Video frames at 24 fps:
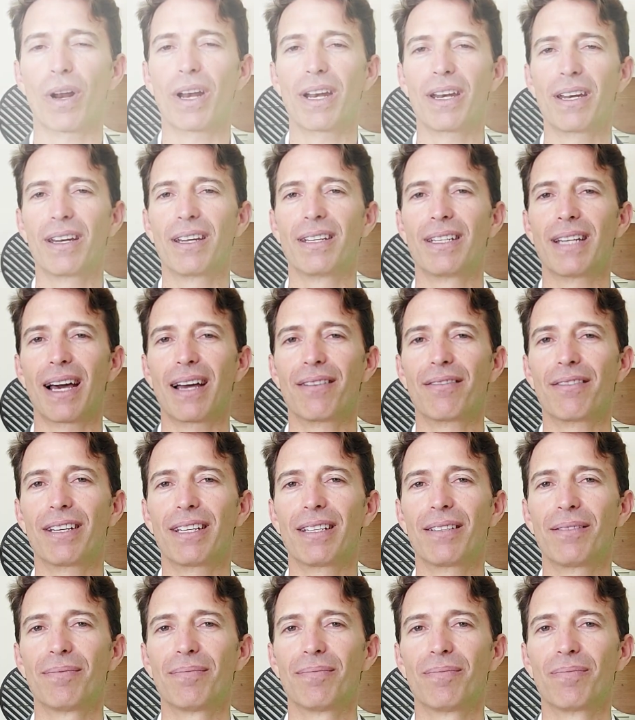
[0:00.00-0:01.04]
ready to dive
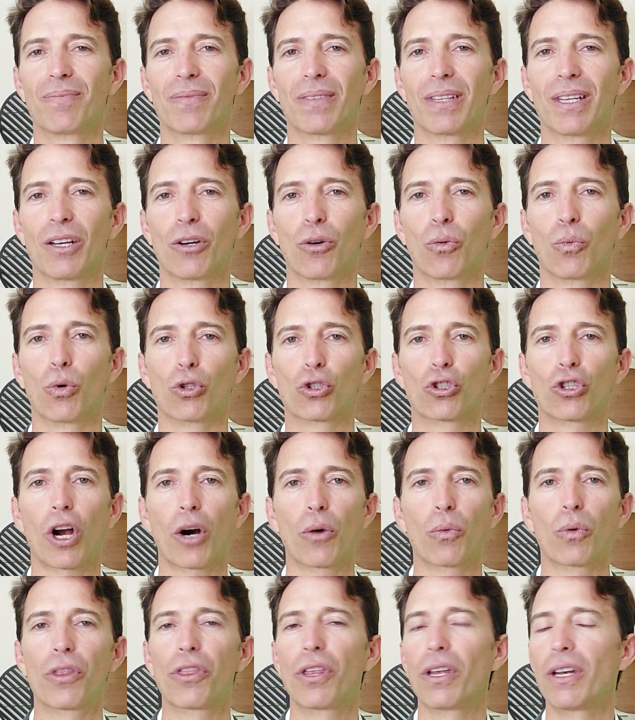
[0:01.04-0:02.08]
in? We'll
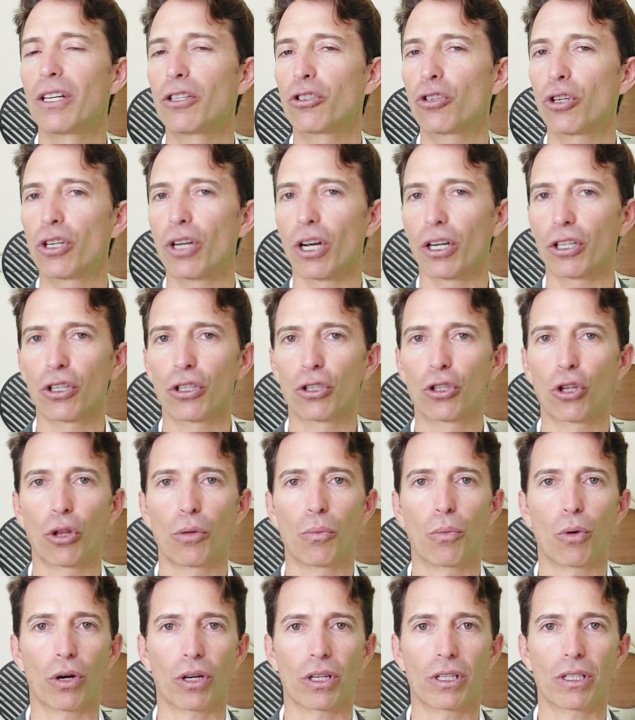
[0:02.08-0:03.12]
start with an introduction to the
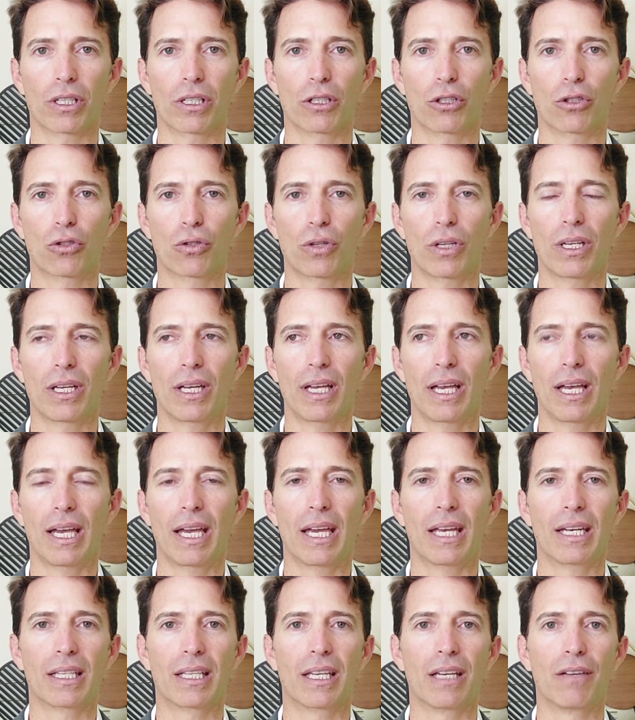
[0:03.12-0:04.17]
mortgage industry
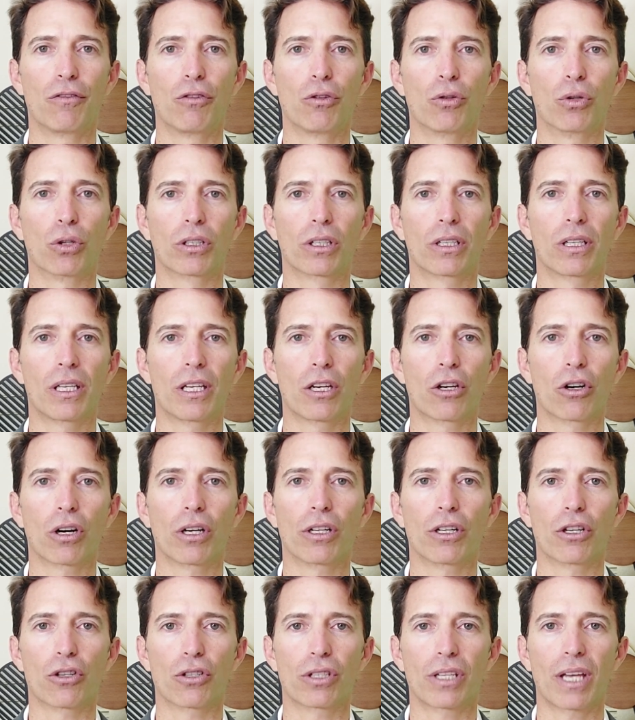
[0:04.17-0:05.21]
and give you a clear
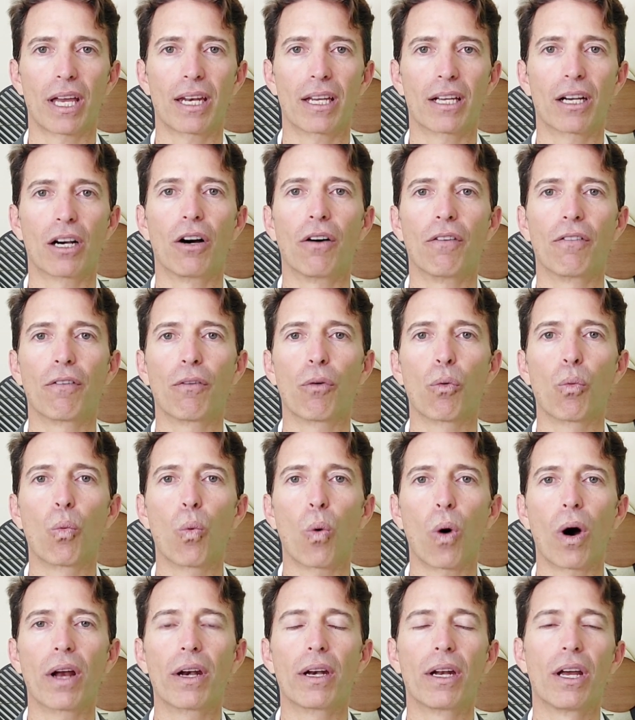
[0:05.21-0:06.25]
understanding of
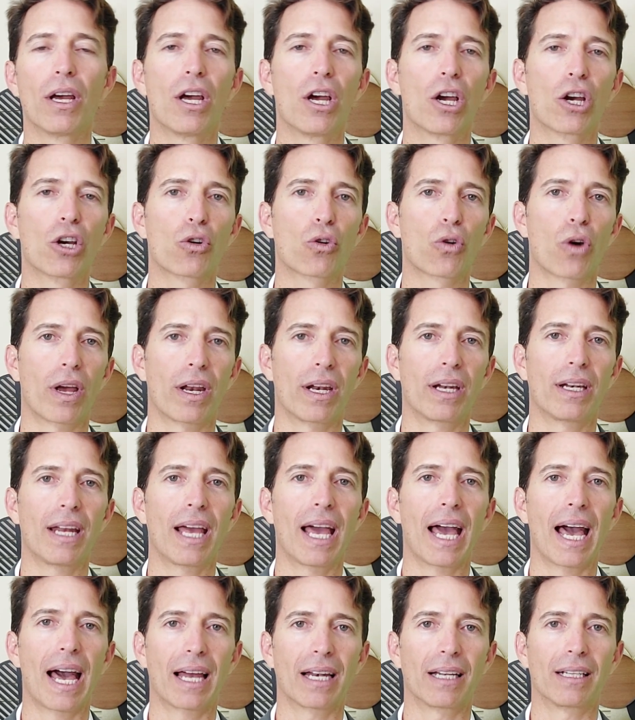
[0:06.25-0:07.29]
what credit
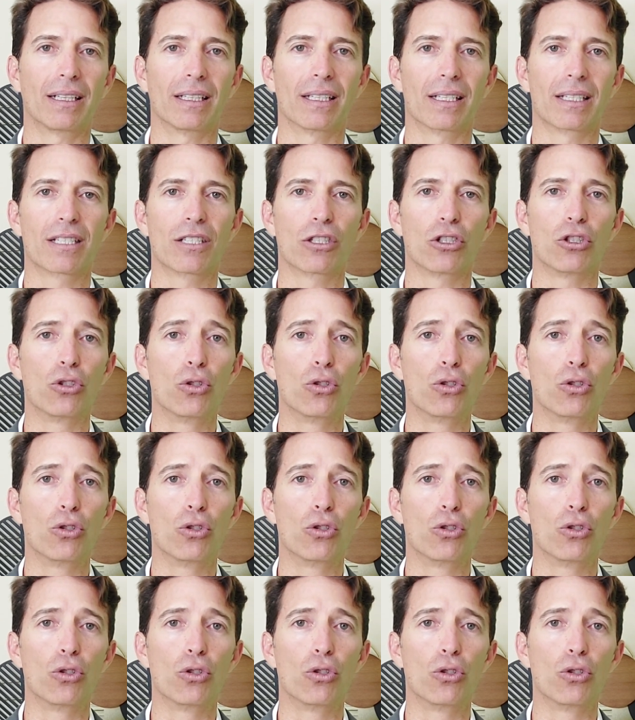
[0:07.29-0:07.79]
analysts